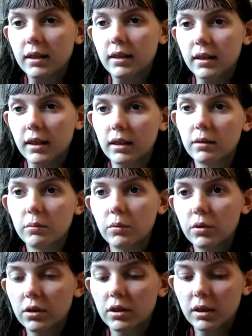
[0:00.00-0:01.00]
Like,
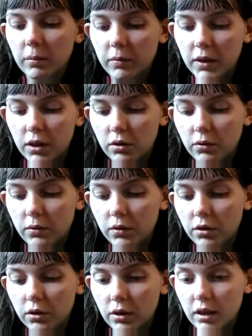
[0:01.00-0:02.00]
what's something you've
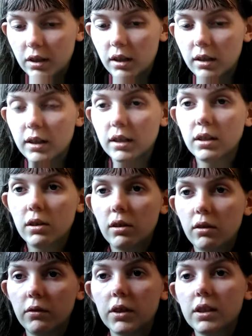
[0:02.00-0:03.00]
newly started?
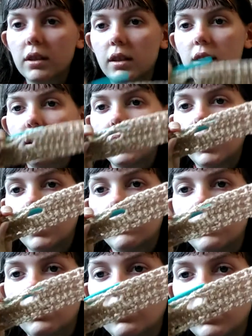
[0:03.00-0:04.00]
Obviously, I've
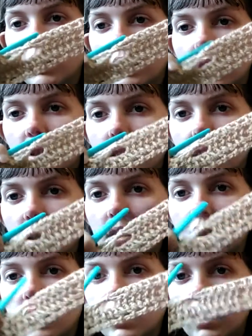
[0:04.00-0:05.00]
newly started
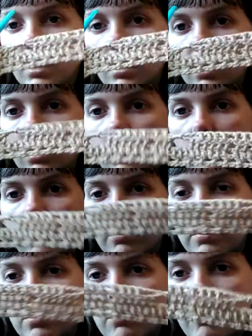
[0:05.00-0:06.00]

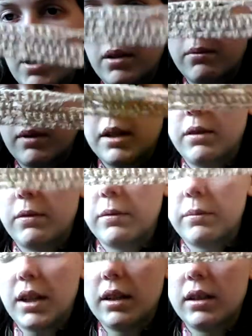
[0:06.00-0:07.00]
from midwife
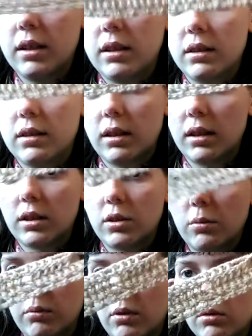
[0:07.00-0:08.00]
blanket /
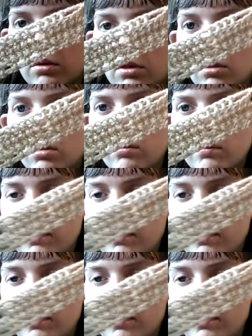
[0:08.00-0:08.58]
block shawl.